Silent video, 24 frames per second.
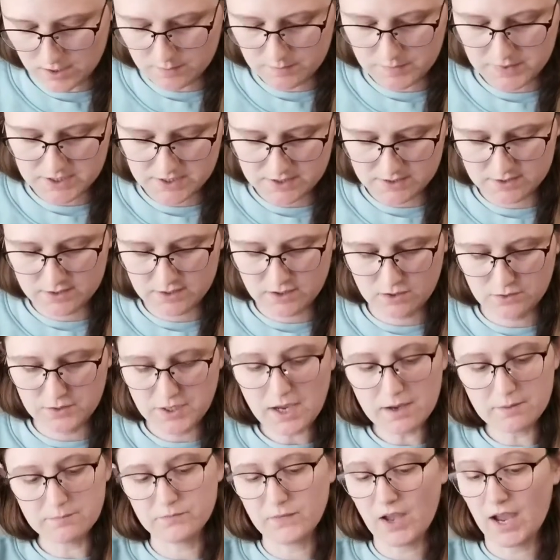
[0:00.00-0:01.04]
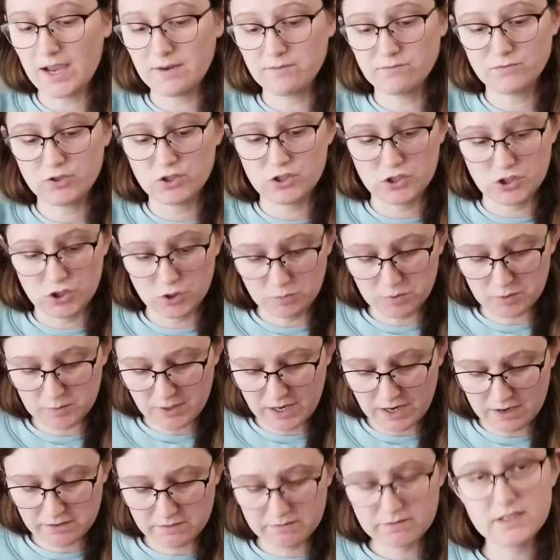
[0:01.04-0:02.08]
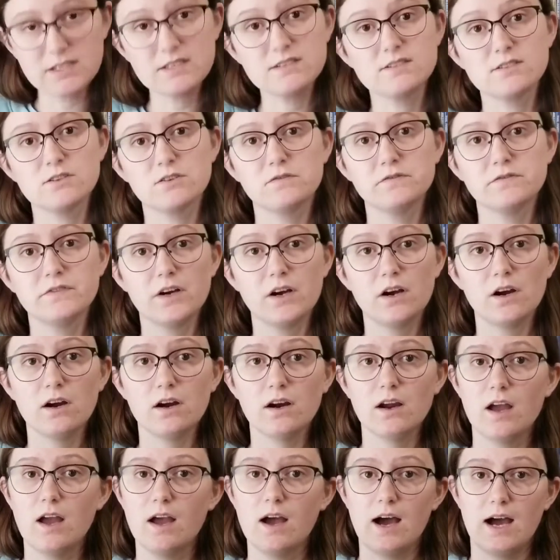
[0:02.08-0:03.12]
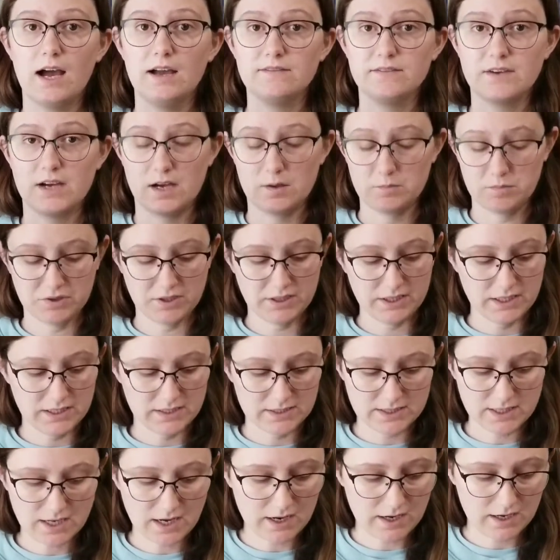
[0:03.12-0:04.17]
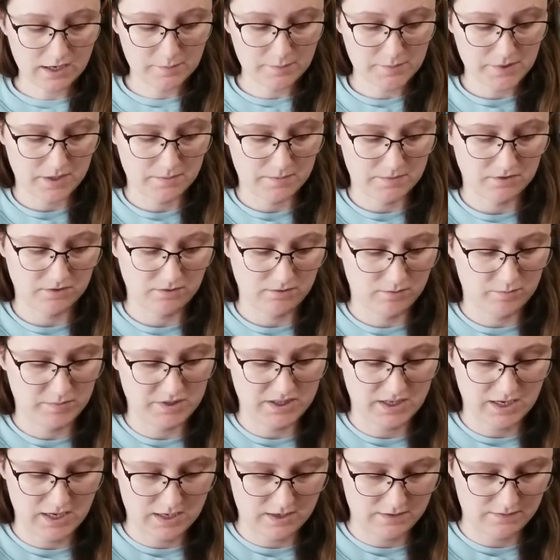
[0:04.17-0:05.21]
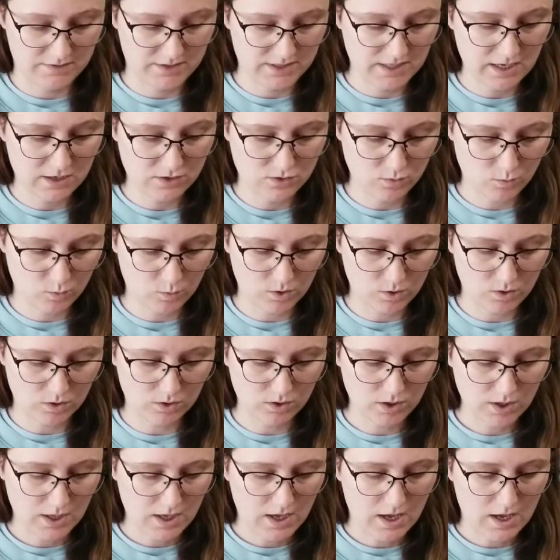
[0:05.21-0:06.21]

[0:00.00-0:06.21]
So yeah, I'm super proud of this so far. I've got plenty of time. I'm a little bit ahead of schedule.